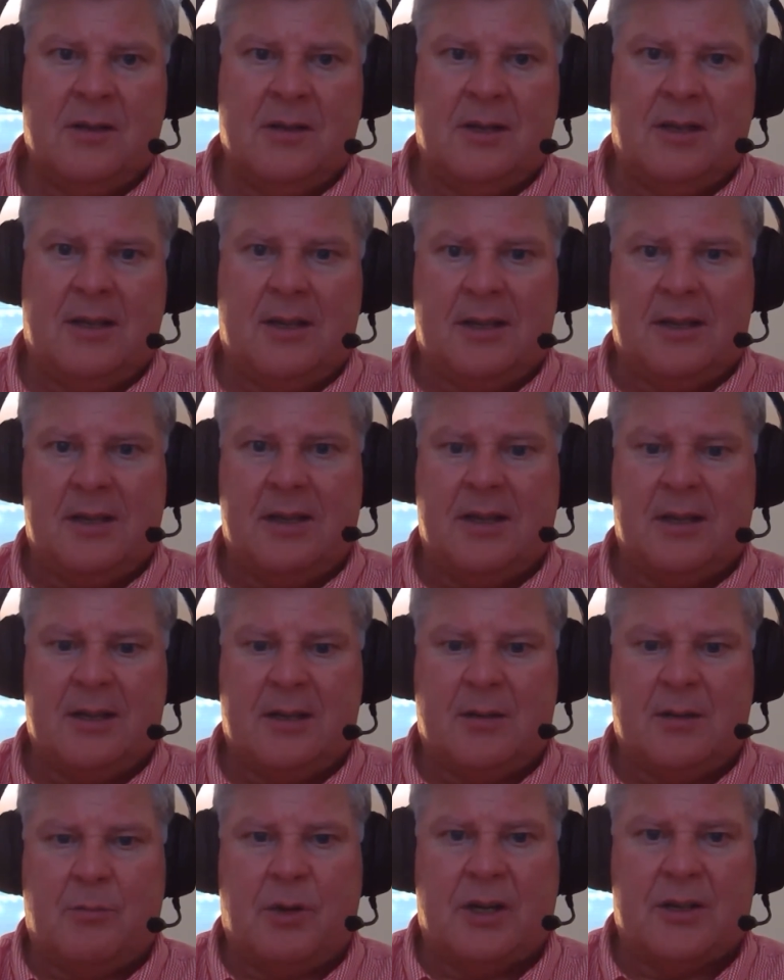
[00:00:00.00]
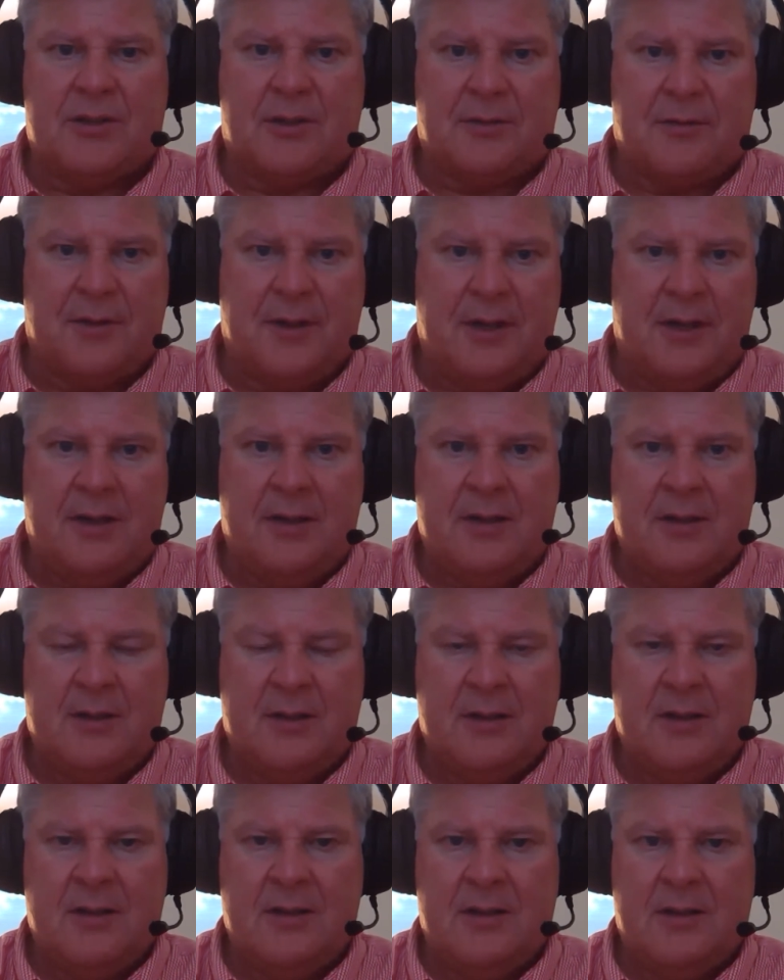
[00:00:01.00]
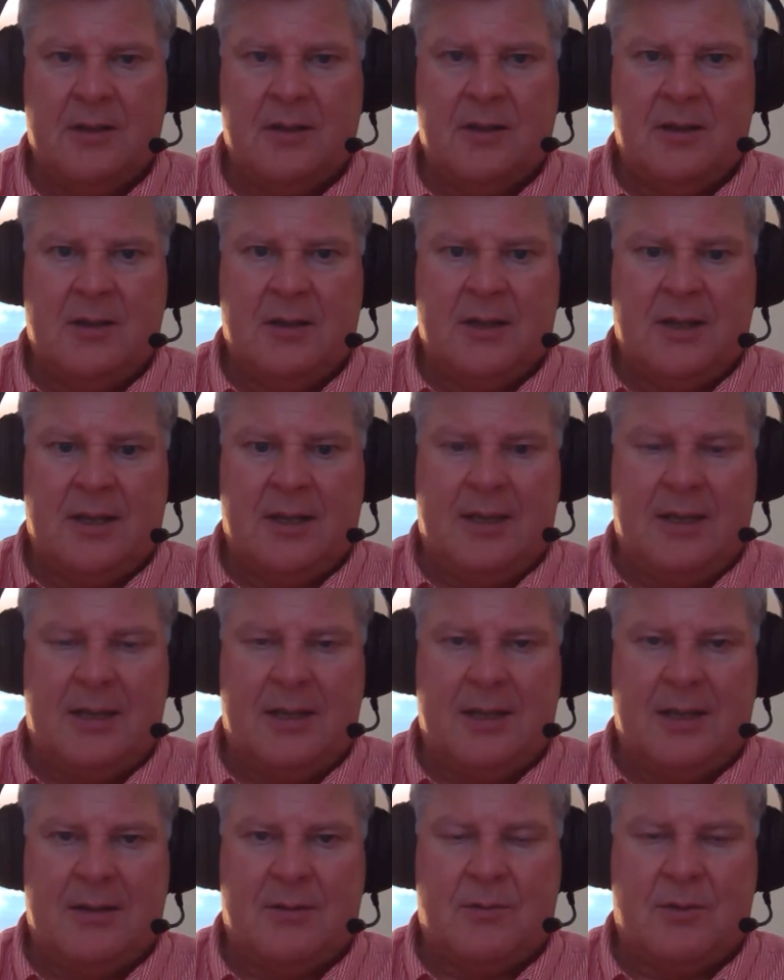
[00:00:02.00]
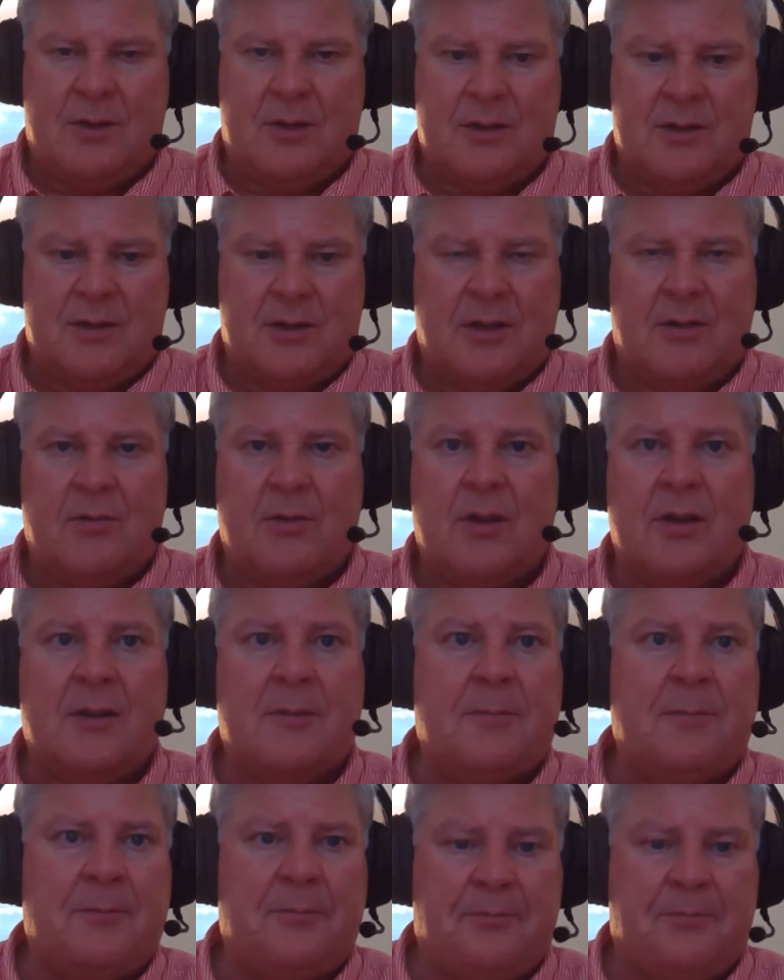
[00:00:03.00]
yeah, I can add an apostrophe. And what else did he want?